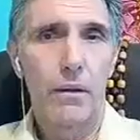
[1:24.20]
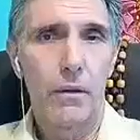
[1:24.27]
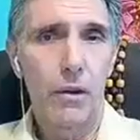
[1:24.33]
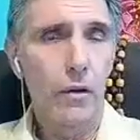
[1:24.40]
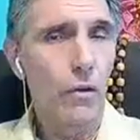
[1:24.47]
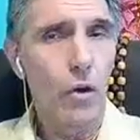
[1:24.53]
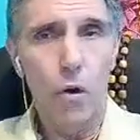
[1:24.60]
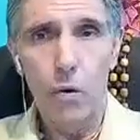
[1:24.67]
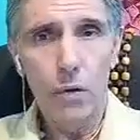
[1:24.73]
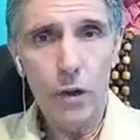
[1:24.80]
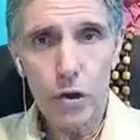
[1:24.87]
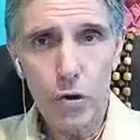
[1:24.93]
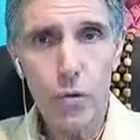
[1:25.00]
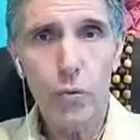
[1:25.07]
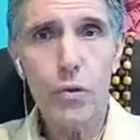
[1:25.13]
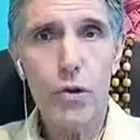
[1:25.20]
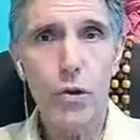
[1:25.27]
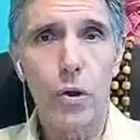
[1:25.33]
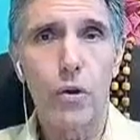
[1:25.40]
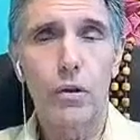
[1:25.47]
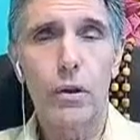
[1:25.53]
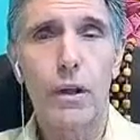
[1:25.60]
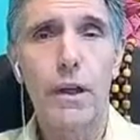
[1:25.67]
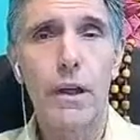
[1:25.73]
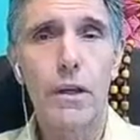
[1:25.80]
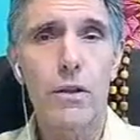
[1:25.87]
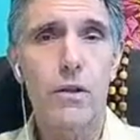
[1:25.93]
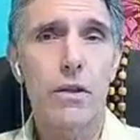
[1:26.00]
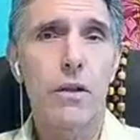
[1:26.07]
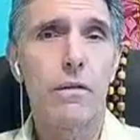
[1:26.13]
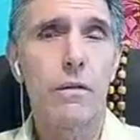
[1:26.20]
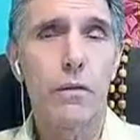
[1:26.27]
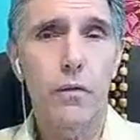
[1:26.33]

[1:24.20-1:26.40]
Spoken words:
The only true salt is